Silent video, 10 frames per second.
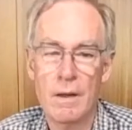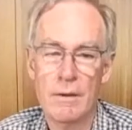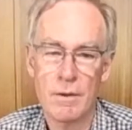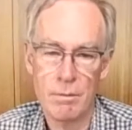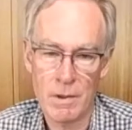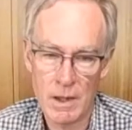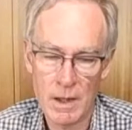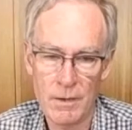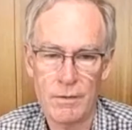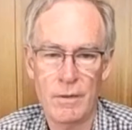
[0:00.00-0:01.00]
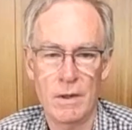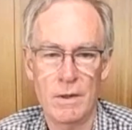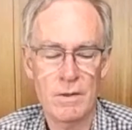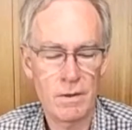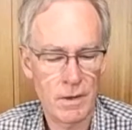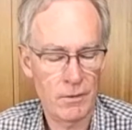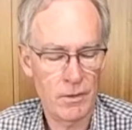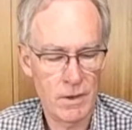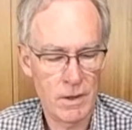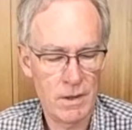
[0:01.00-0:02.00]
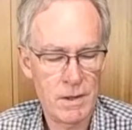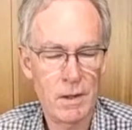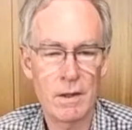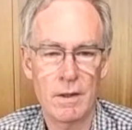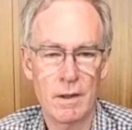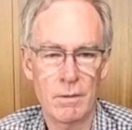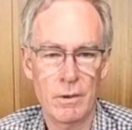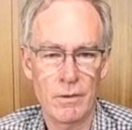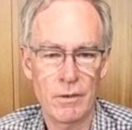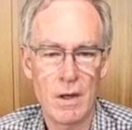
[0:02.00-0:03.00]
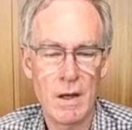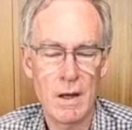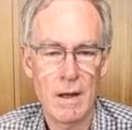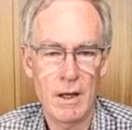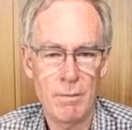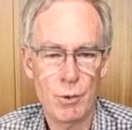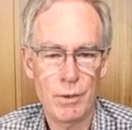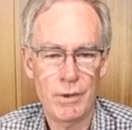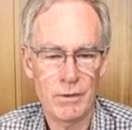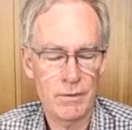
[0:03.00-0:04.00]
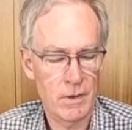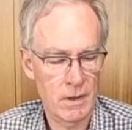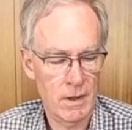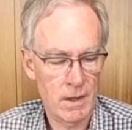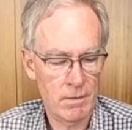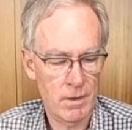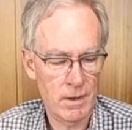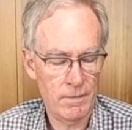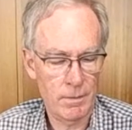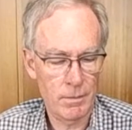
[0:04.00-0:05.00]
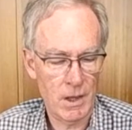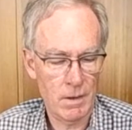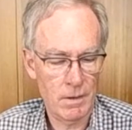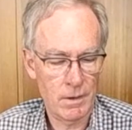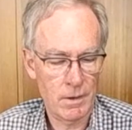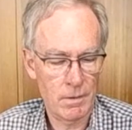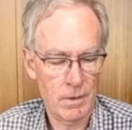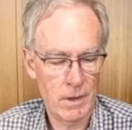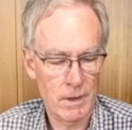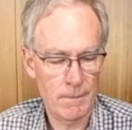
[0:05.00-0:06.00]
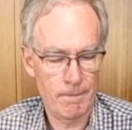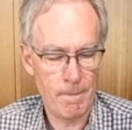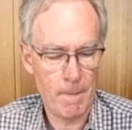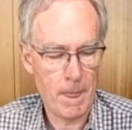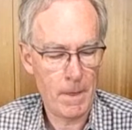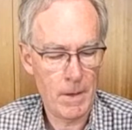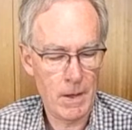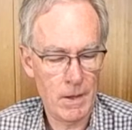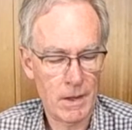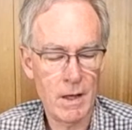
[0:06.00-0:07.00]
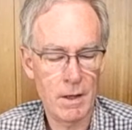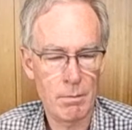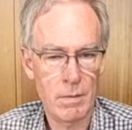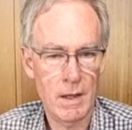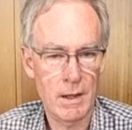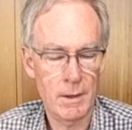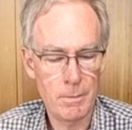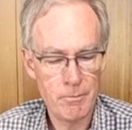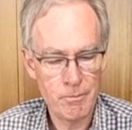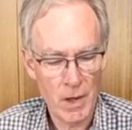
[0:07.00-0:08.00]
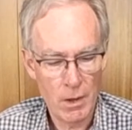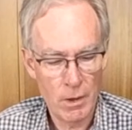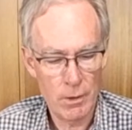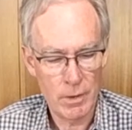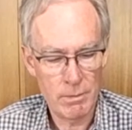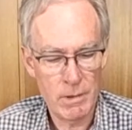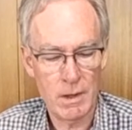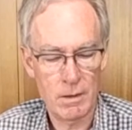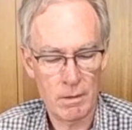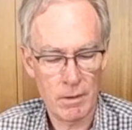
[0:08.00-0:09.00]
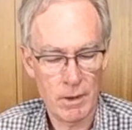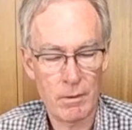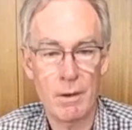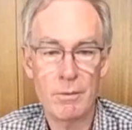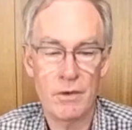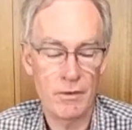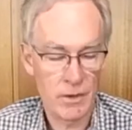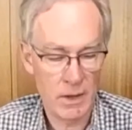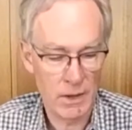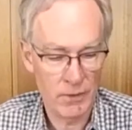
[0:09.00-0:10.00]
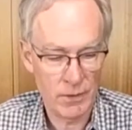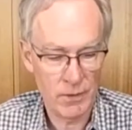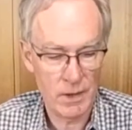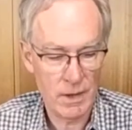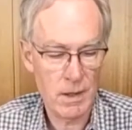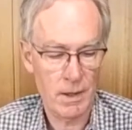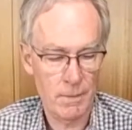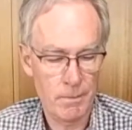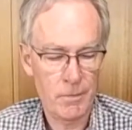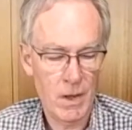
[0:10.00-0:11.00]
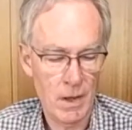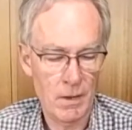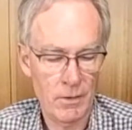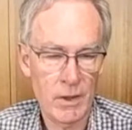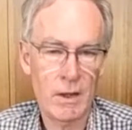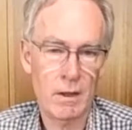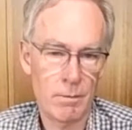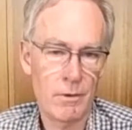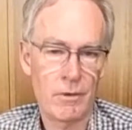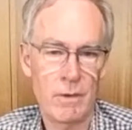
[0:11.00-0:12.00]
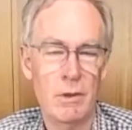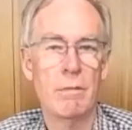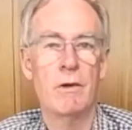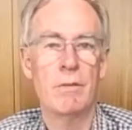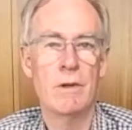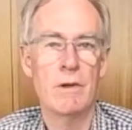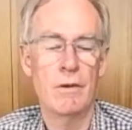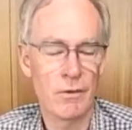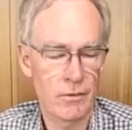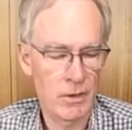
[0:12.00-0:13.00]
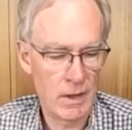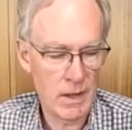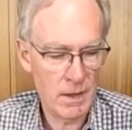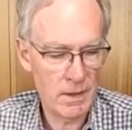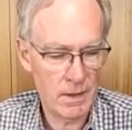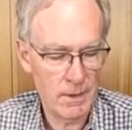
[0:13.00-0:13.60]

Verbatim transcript: to buy this vineyard in 2019, I think it was. He bought this vineyard outright from the owner, Ken Bray, who had been growing grapes since 1969 and selling them to some of the best producers in the Hunter,